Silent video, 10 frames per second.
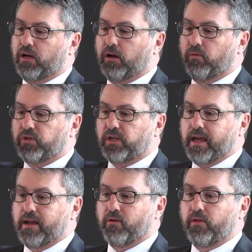I would
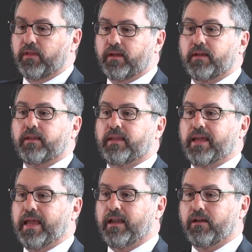say are on
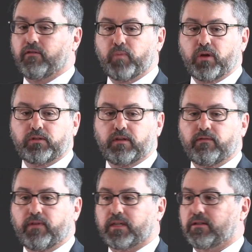the end of most
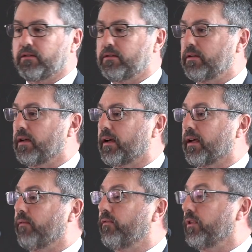investors'
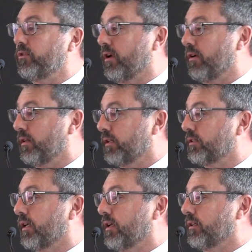comfort zone, let's
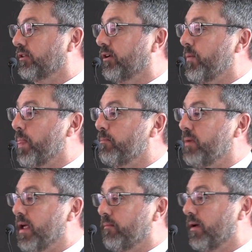say. So
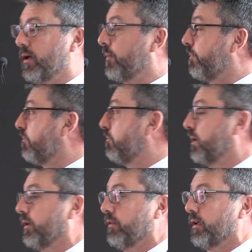Myanmar,
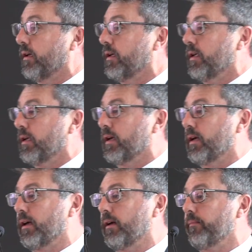Bolivia,
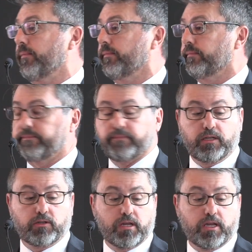
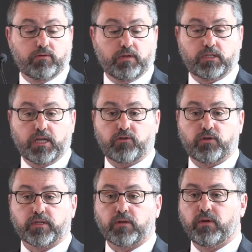Indonesia,
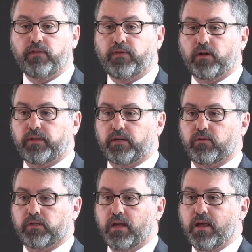etc. So we felt there
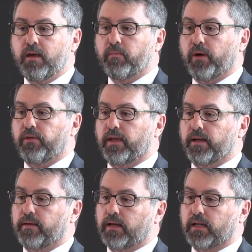was both
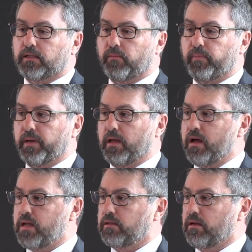a
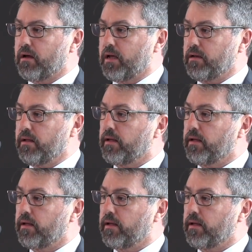supply side